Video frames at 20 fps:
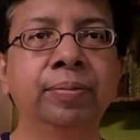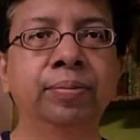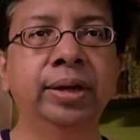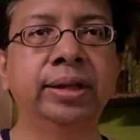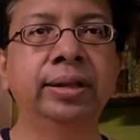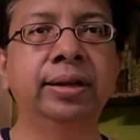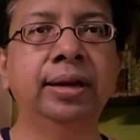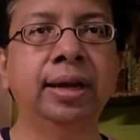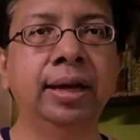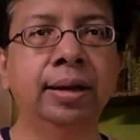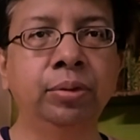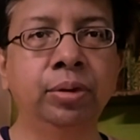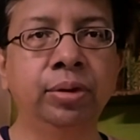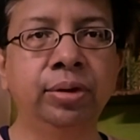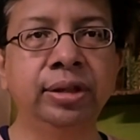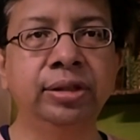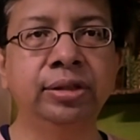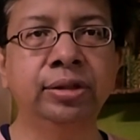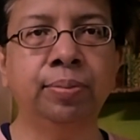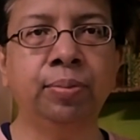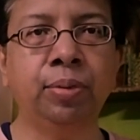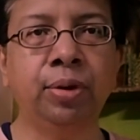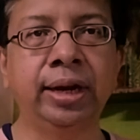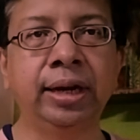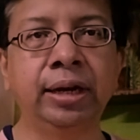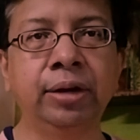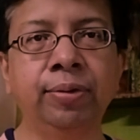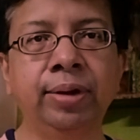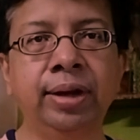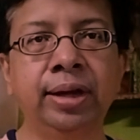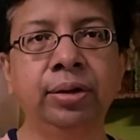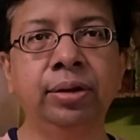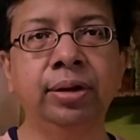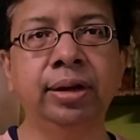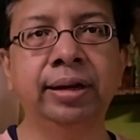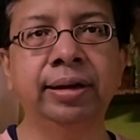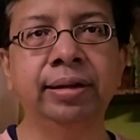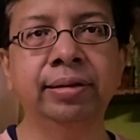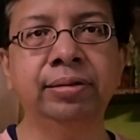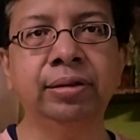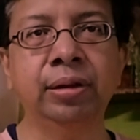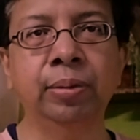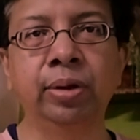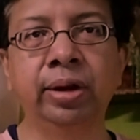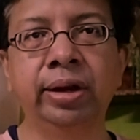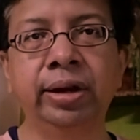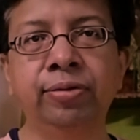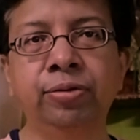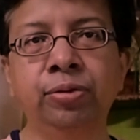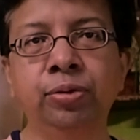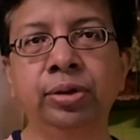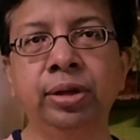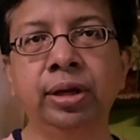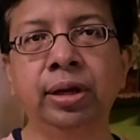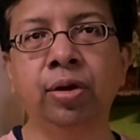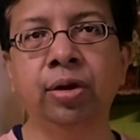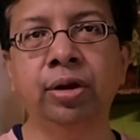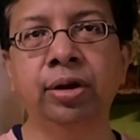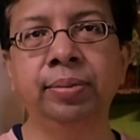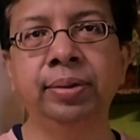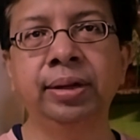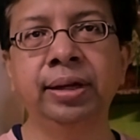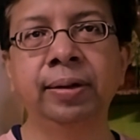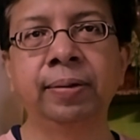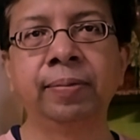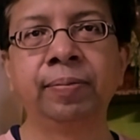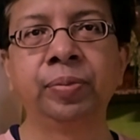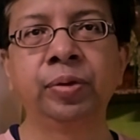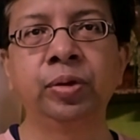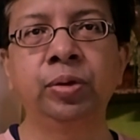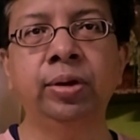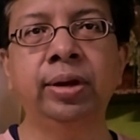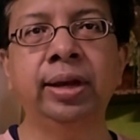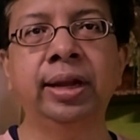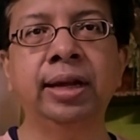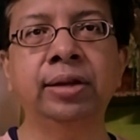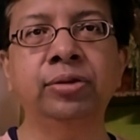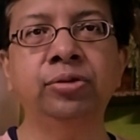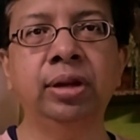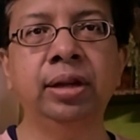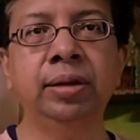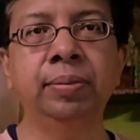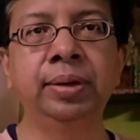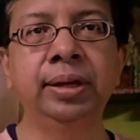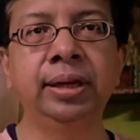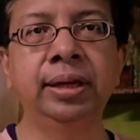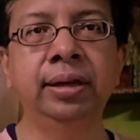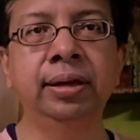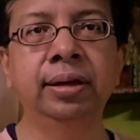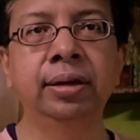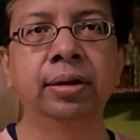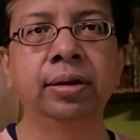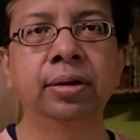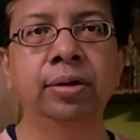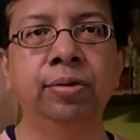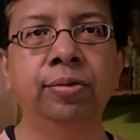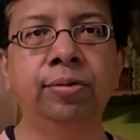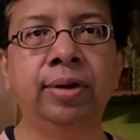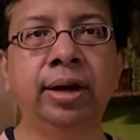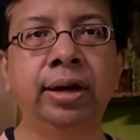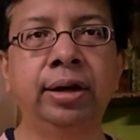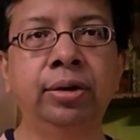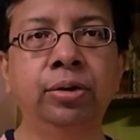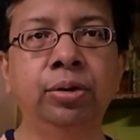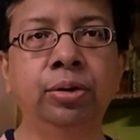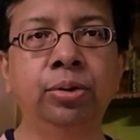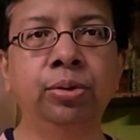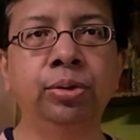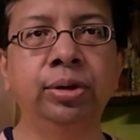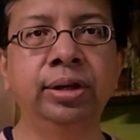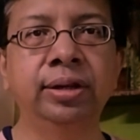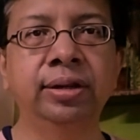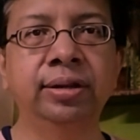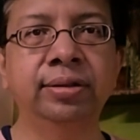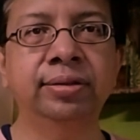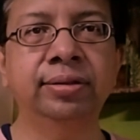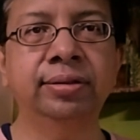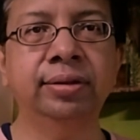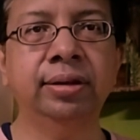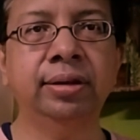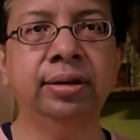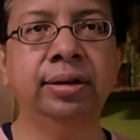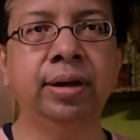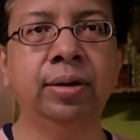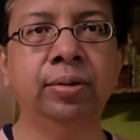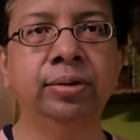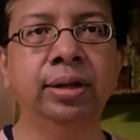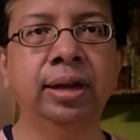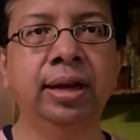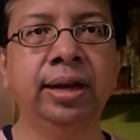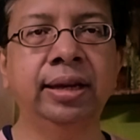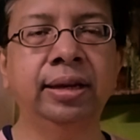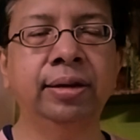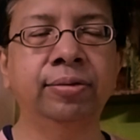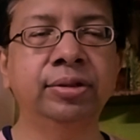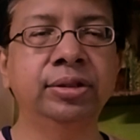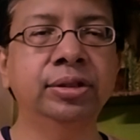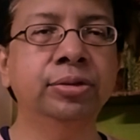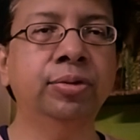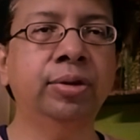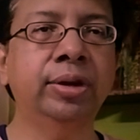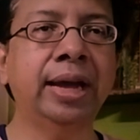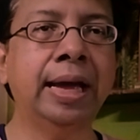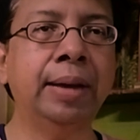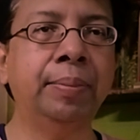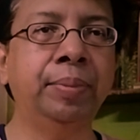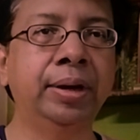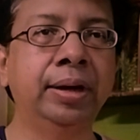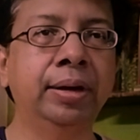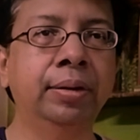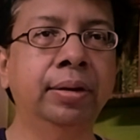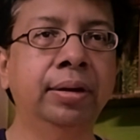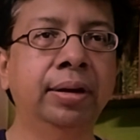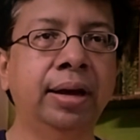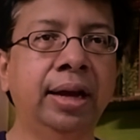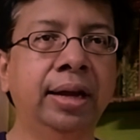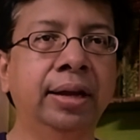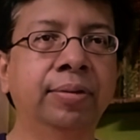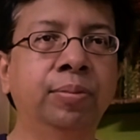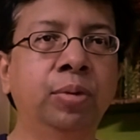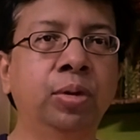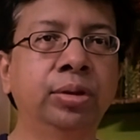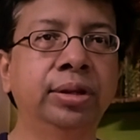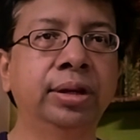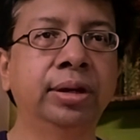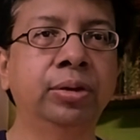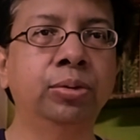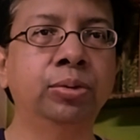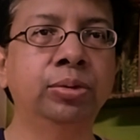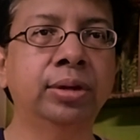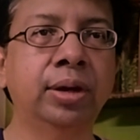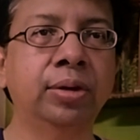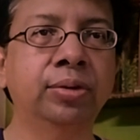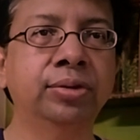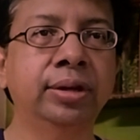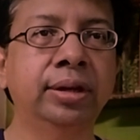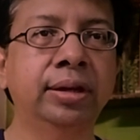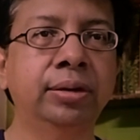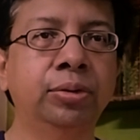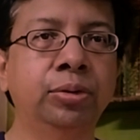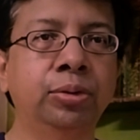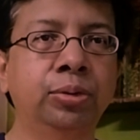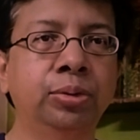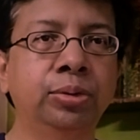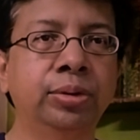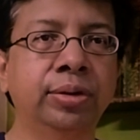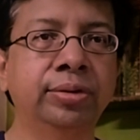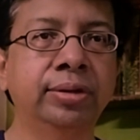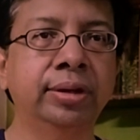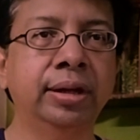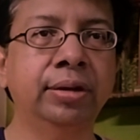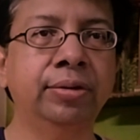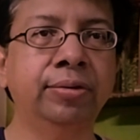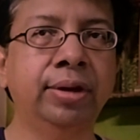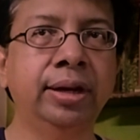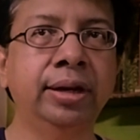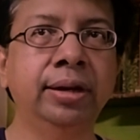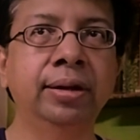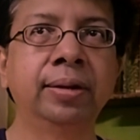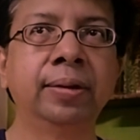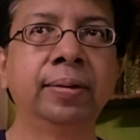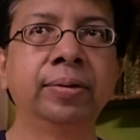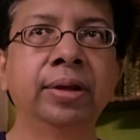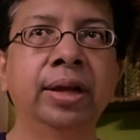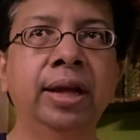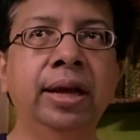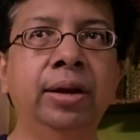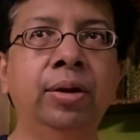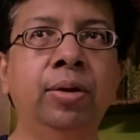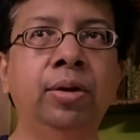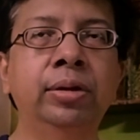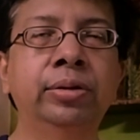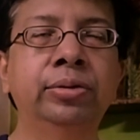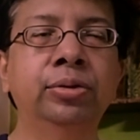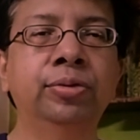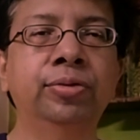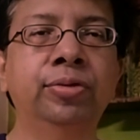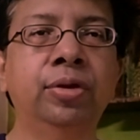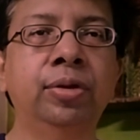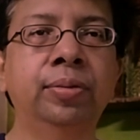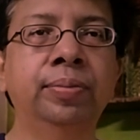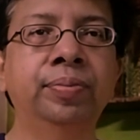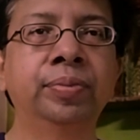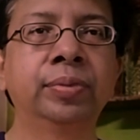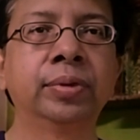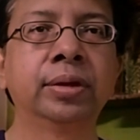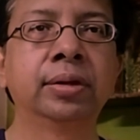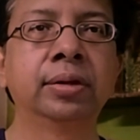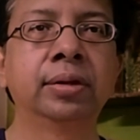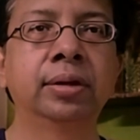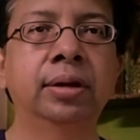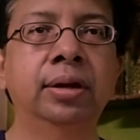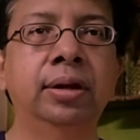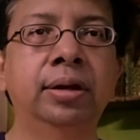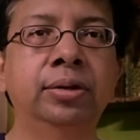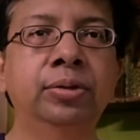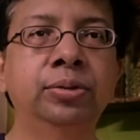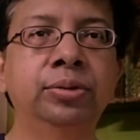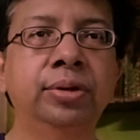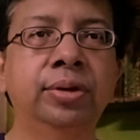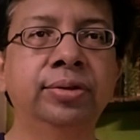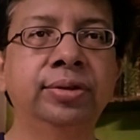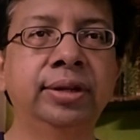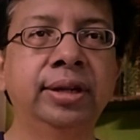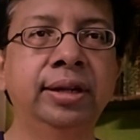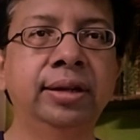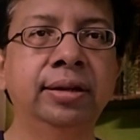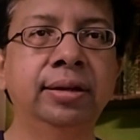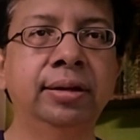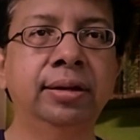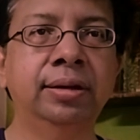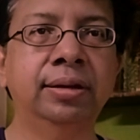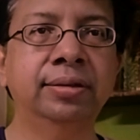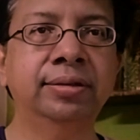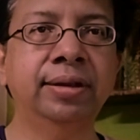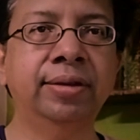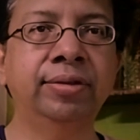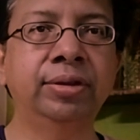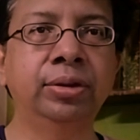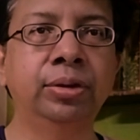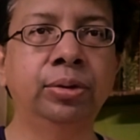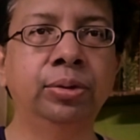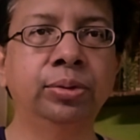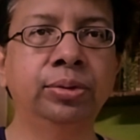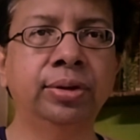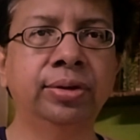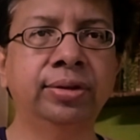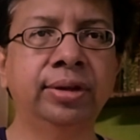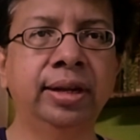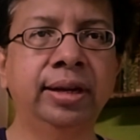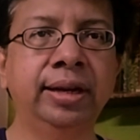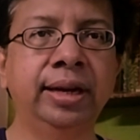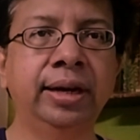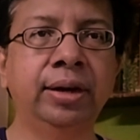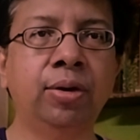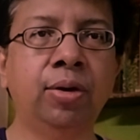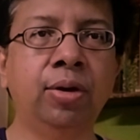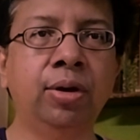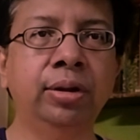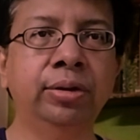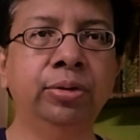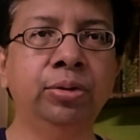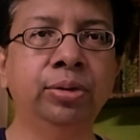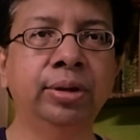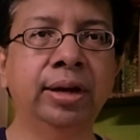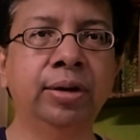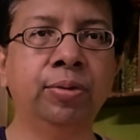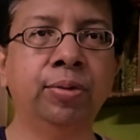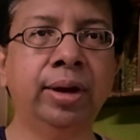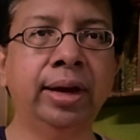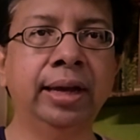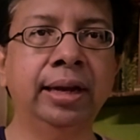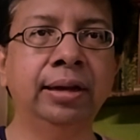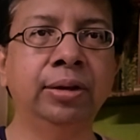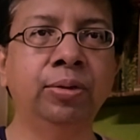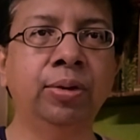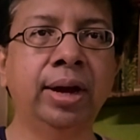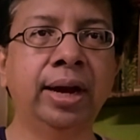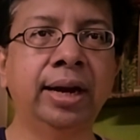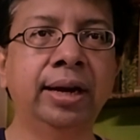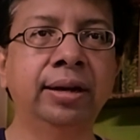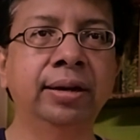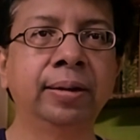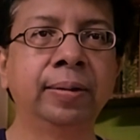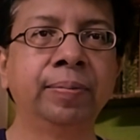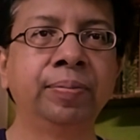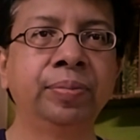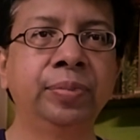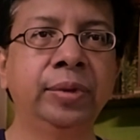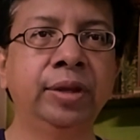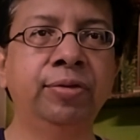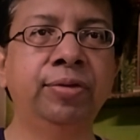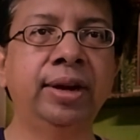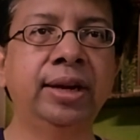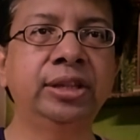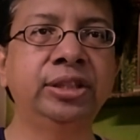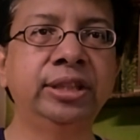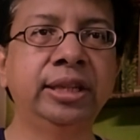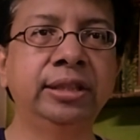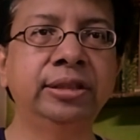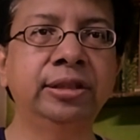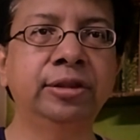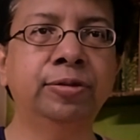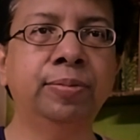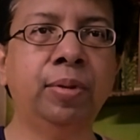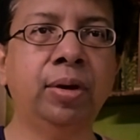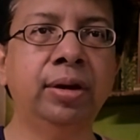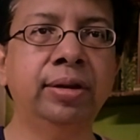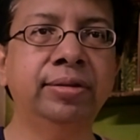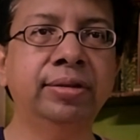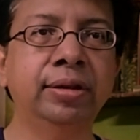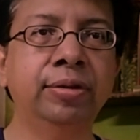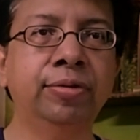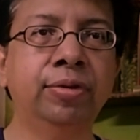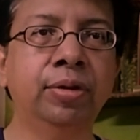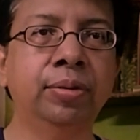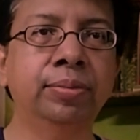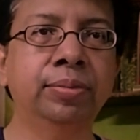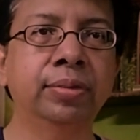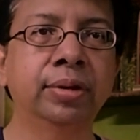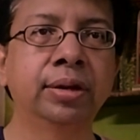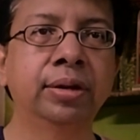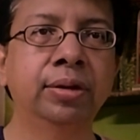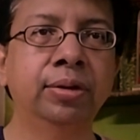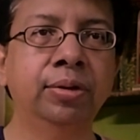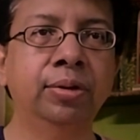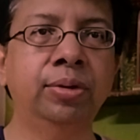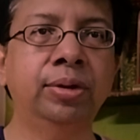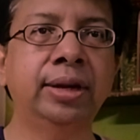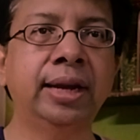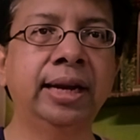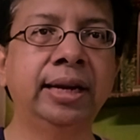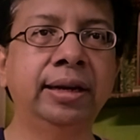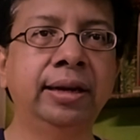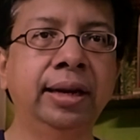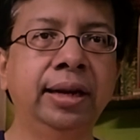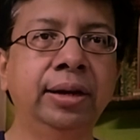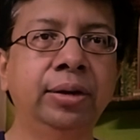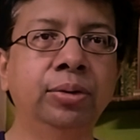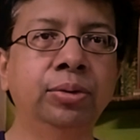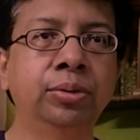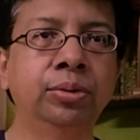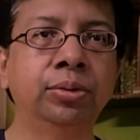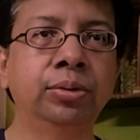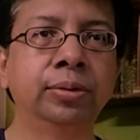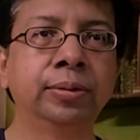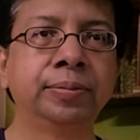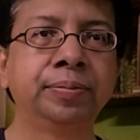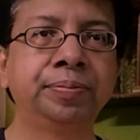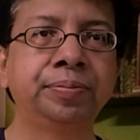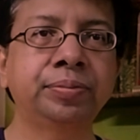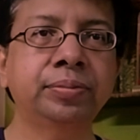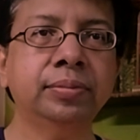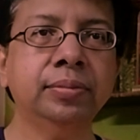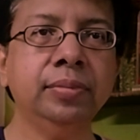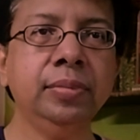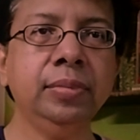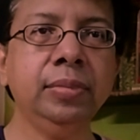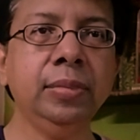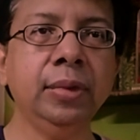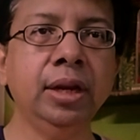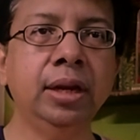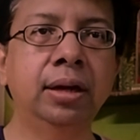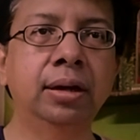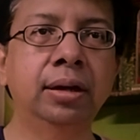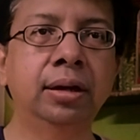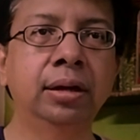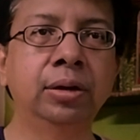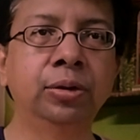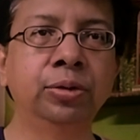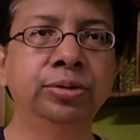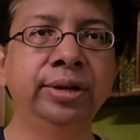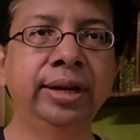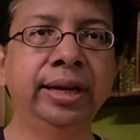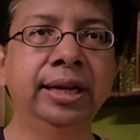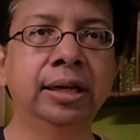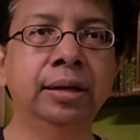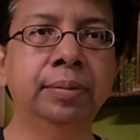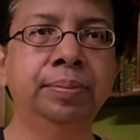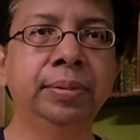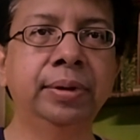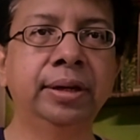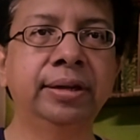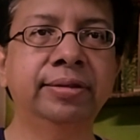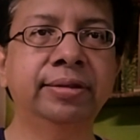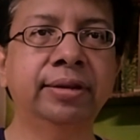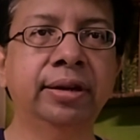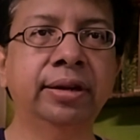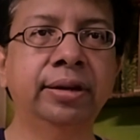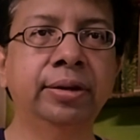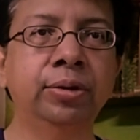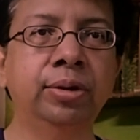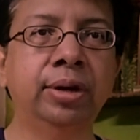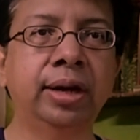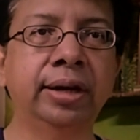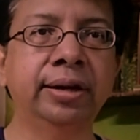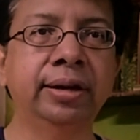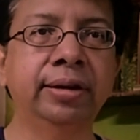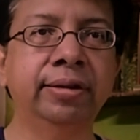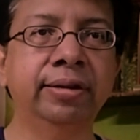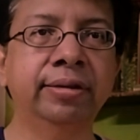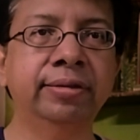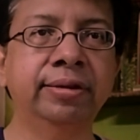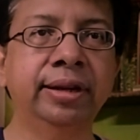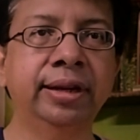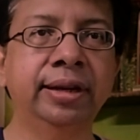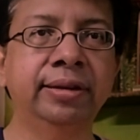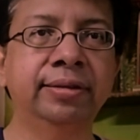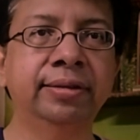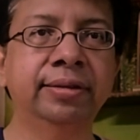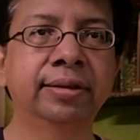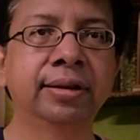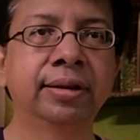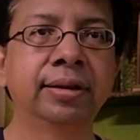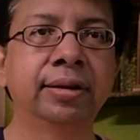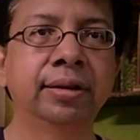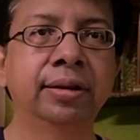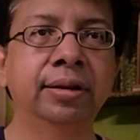by the time you reach a point where it is stimulative to the economy, you can actually be 1 to 2 years down the line, which is what happened both in 2000 to 2001 and also from 2007 to 2008. All through that while you had the Fed change its policy from tightening to loosening up. It started to cut interest rates.